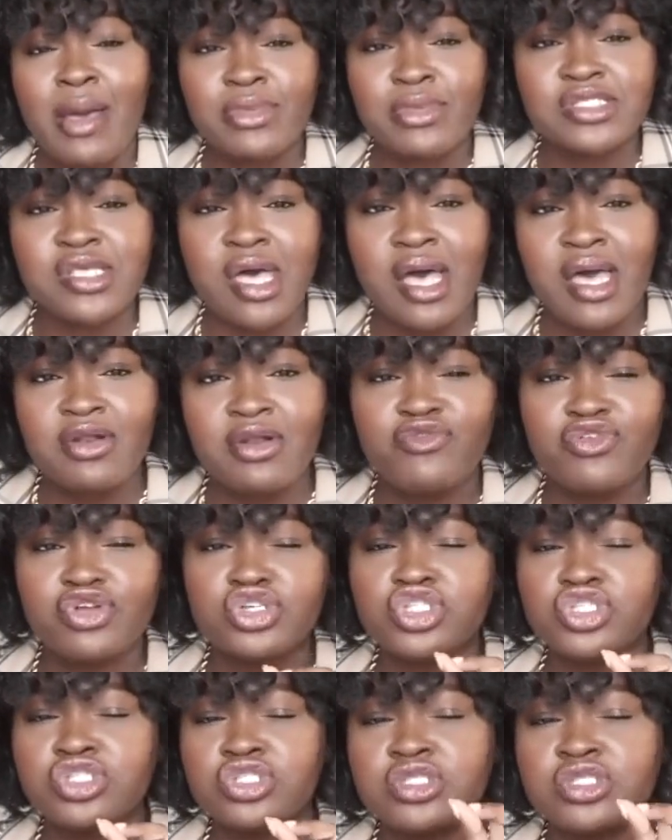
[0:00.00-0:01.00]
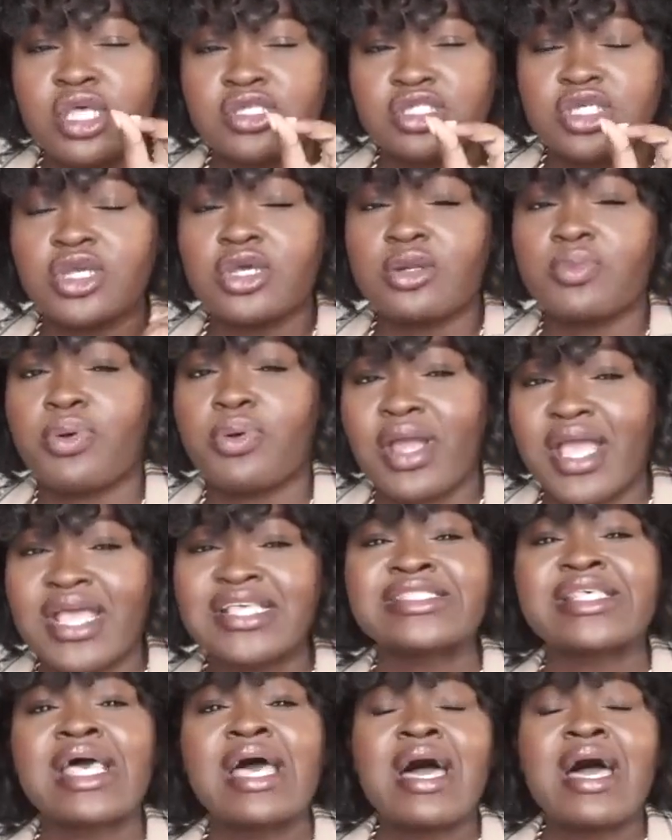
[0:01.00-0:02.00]
Amazon for such a good
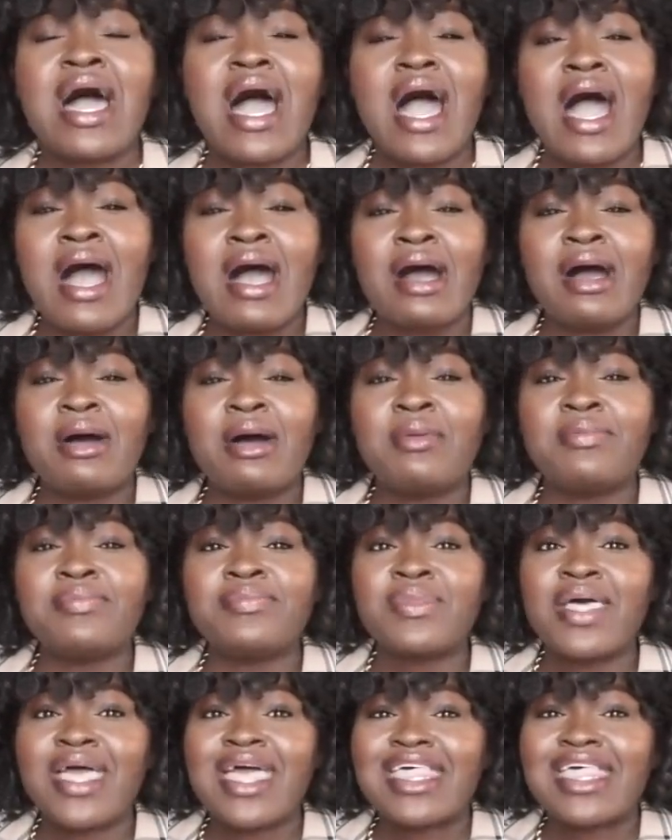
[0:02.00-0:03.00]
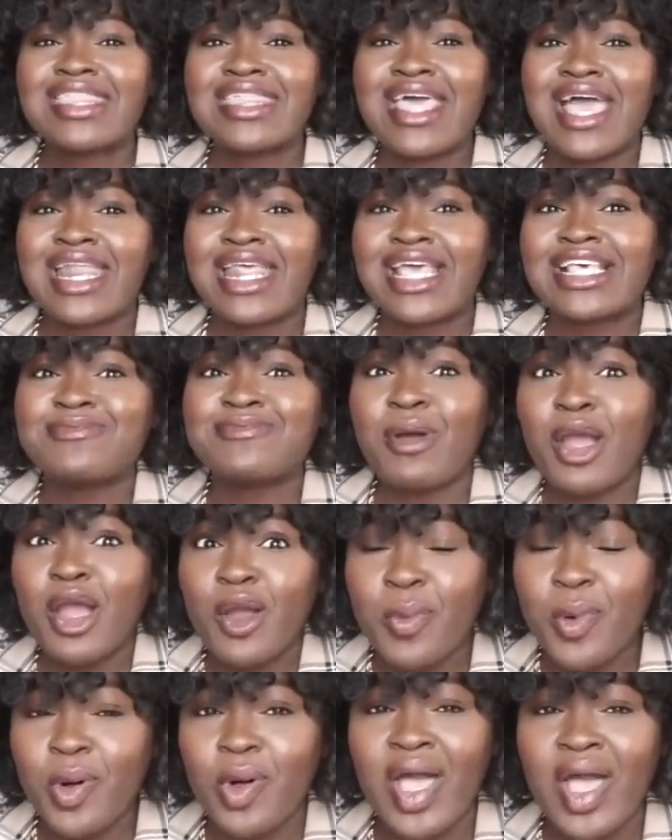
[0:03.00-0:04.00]
price um, that is
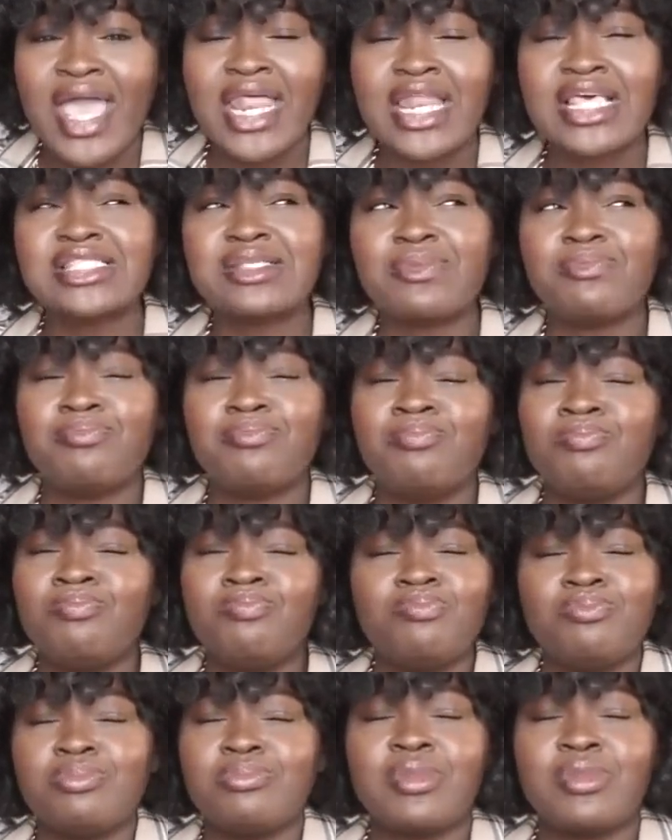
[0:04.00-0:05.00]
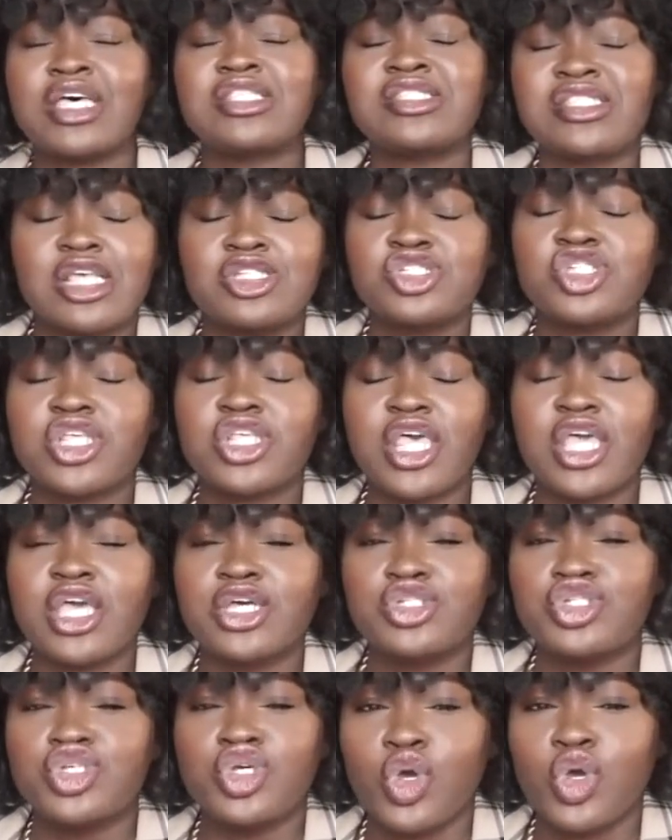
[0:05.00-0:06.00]
purple and is essentially
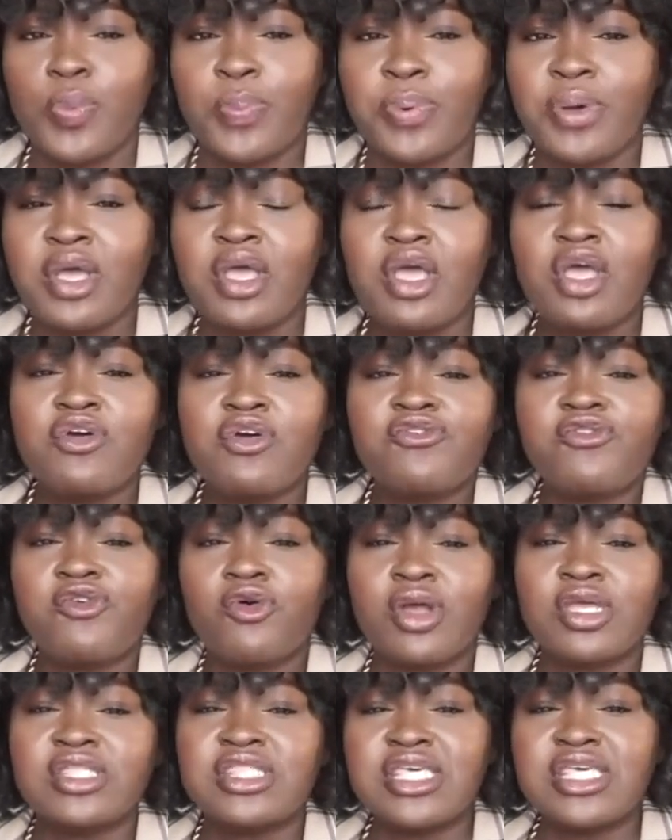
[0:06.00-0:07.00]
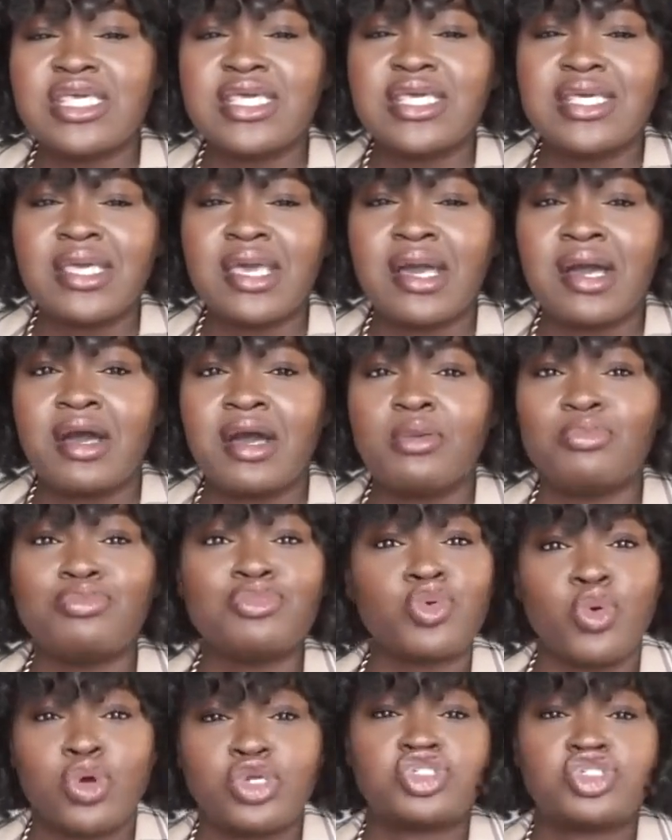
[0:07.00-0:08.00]
a dupe for the
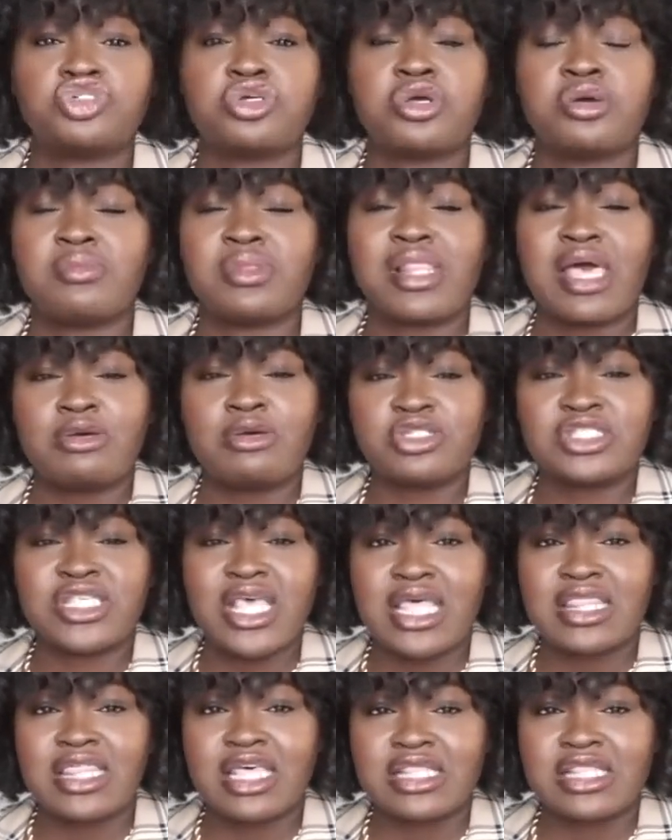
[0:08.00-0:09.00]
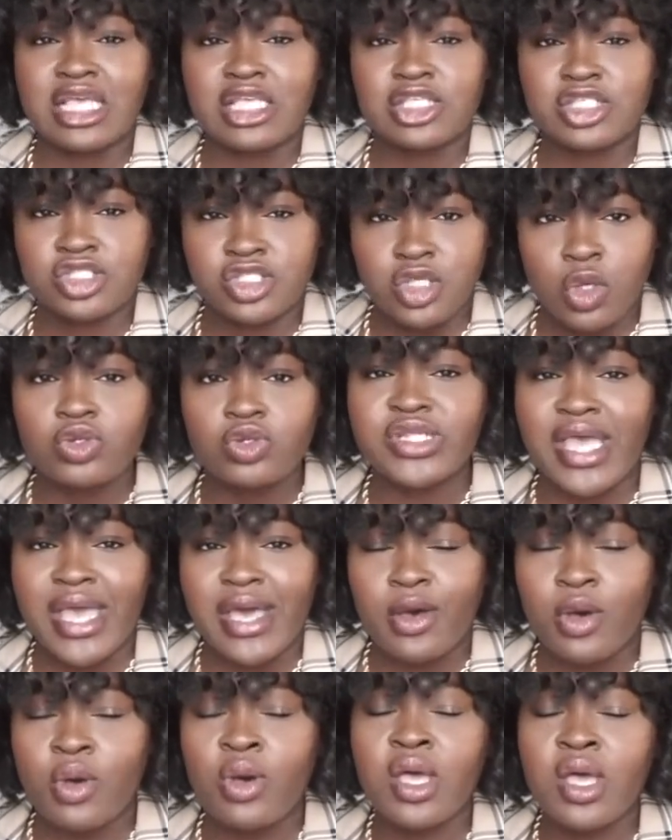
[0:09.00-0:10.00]
um, Nordstrom lounge set that like sold
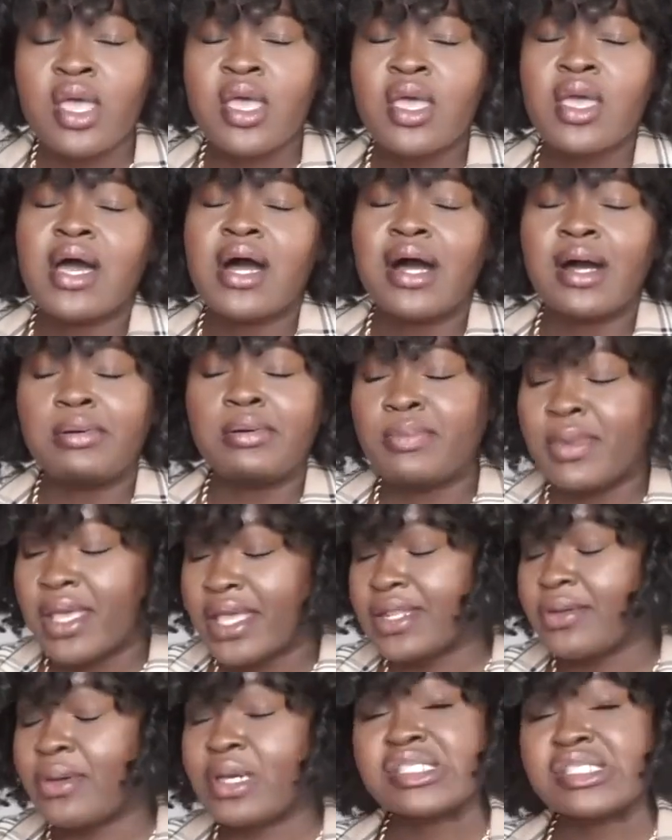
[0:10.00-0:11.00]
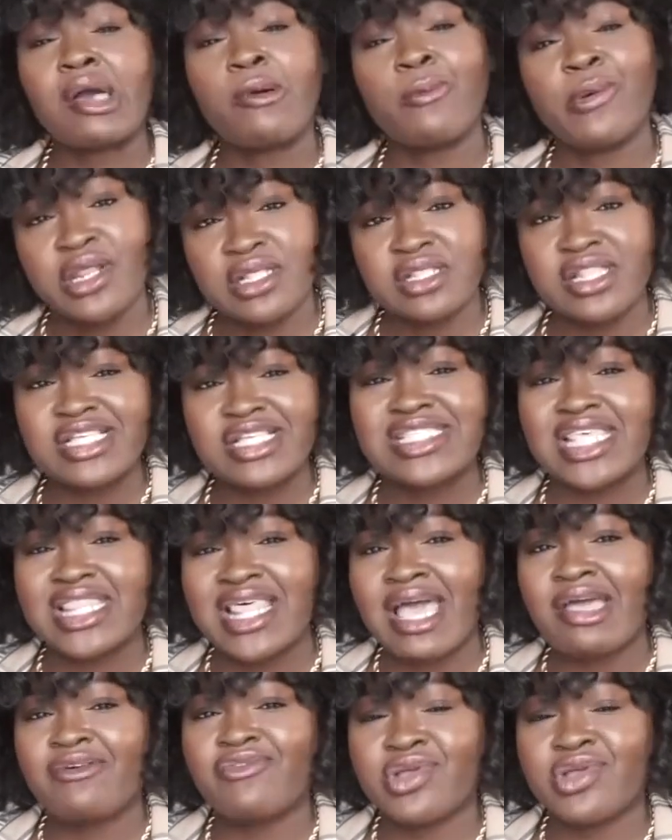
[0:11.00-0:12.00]
out. Um, anyways, I'll put a link to
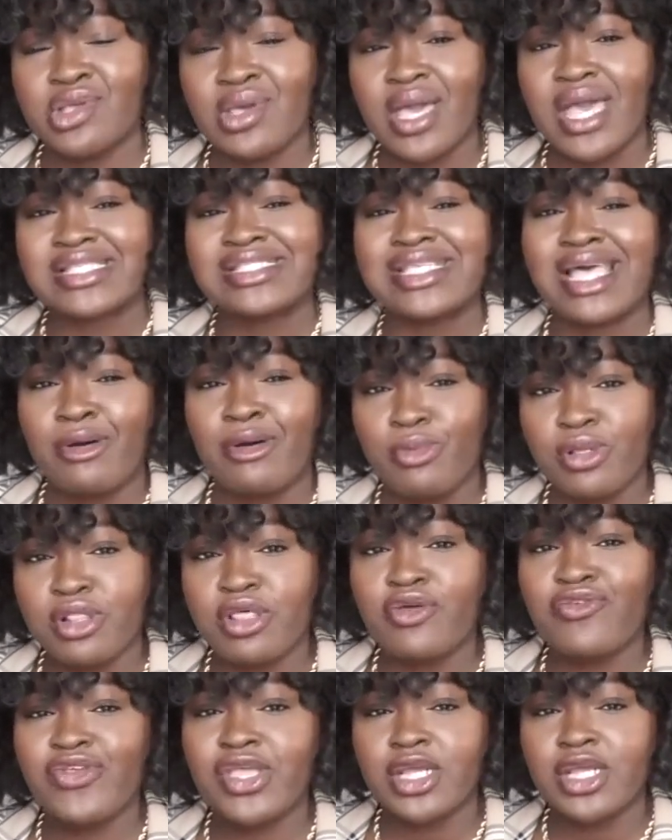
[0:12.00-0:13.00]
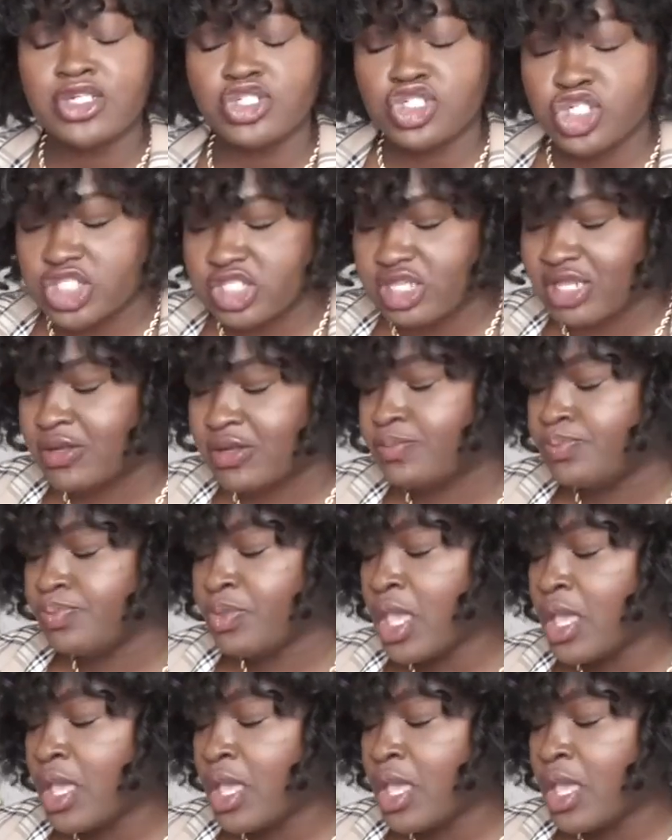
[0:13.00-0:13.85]
that for you guys down below if you're interested.